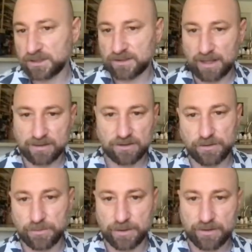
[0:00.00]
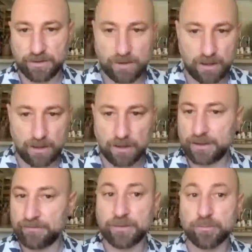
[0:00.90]
Some of this just has to do
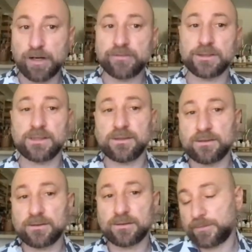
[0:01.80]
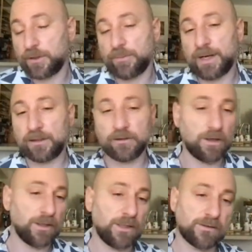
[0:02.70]
with infant preferences. Some
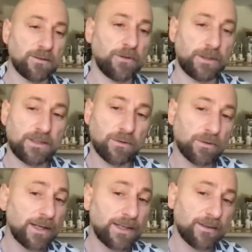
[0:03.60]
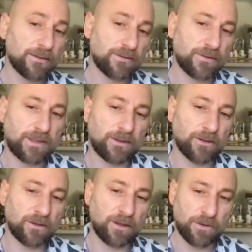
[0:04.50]
don't mind crawling, some really don't like
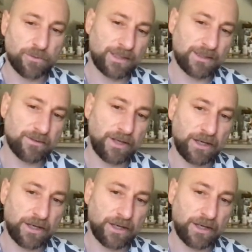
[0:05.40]
it, so they learn